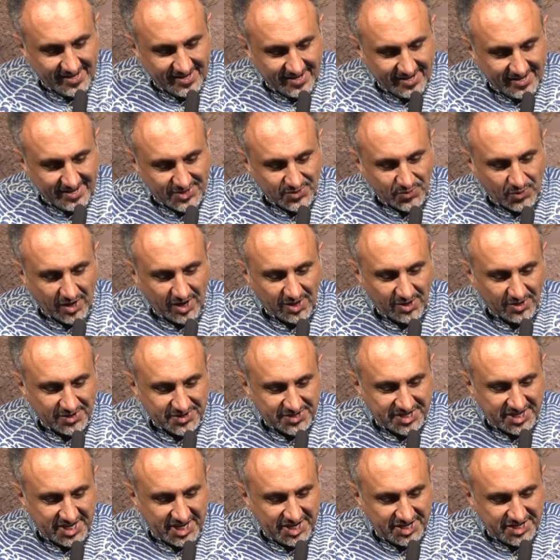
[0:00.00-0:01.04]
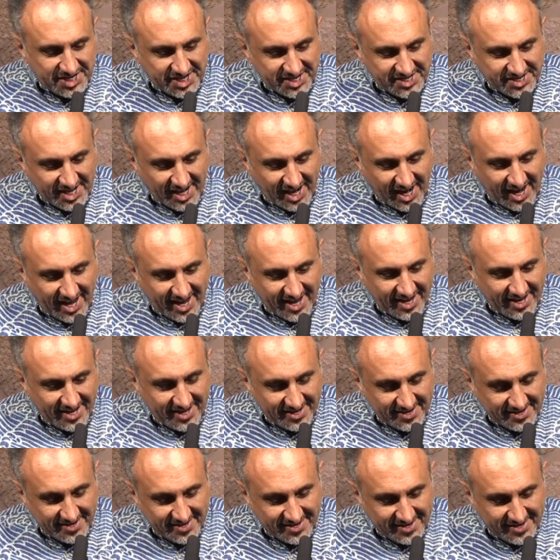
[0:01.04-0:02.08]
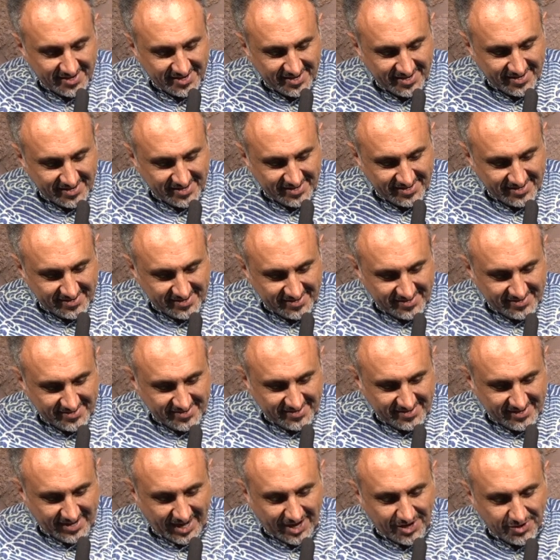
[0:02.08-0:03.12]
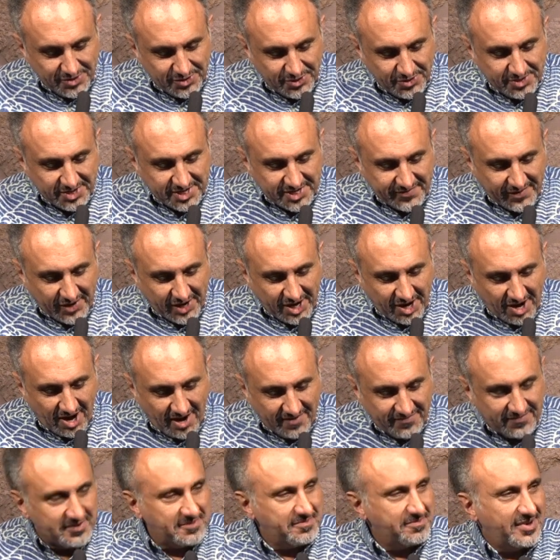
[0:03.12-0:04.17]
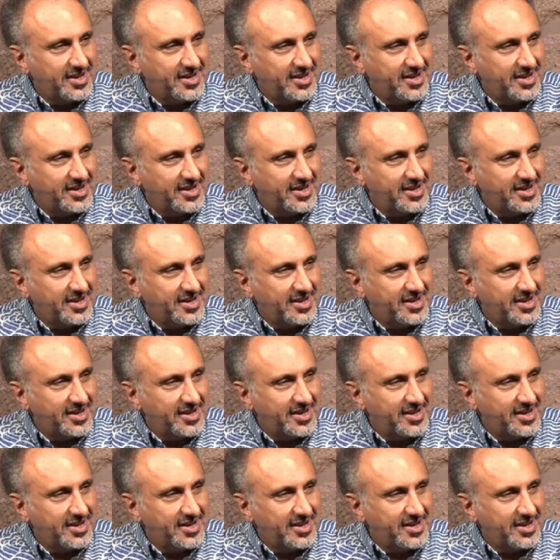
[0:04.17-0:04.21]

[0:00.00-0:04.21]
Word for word: This is one of those teachings that I, and I don't do this very often,